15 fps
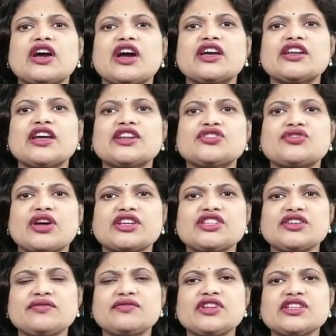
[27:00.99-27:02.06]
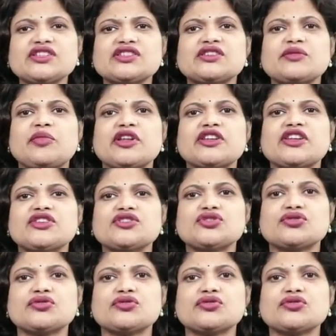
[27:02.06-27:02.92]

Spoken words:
and attractiveness dependent